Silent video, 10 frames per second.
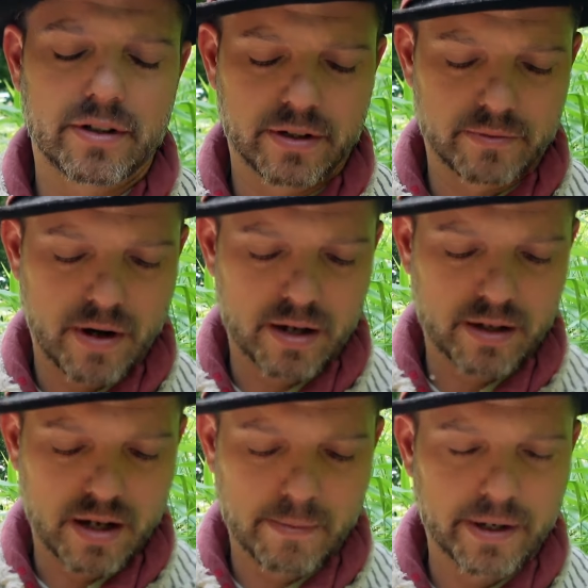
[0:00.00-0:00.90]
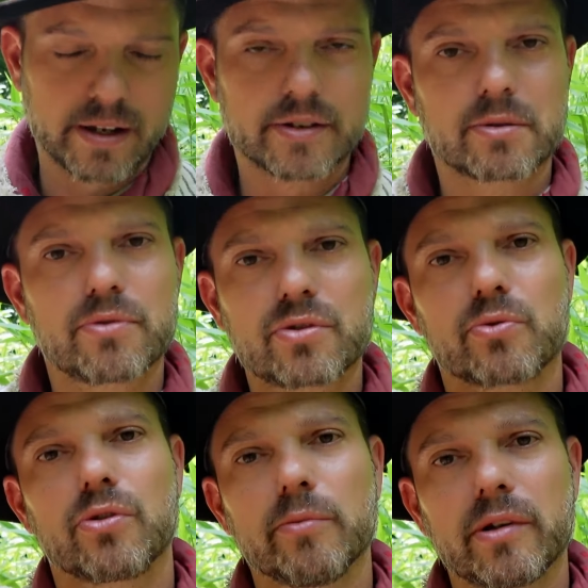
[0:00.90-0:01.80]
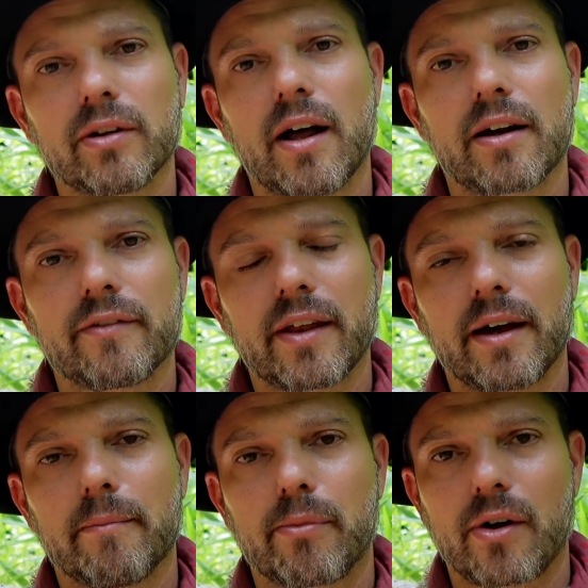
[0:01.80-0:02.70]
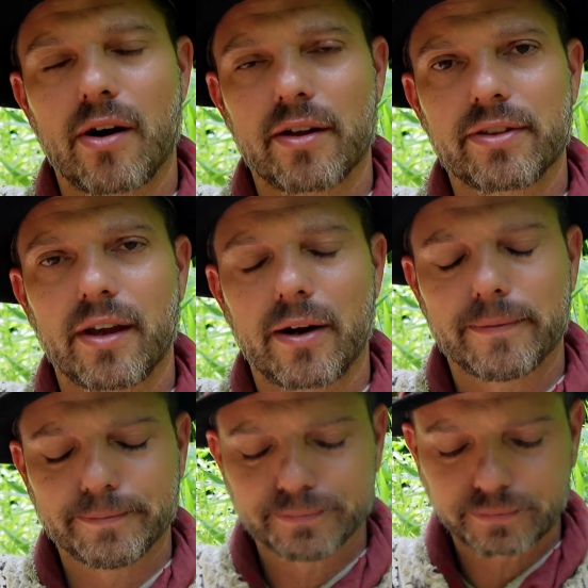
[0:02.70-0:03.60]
The rockahominy has absorbed a lot of that broth now,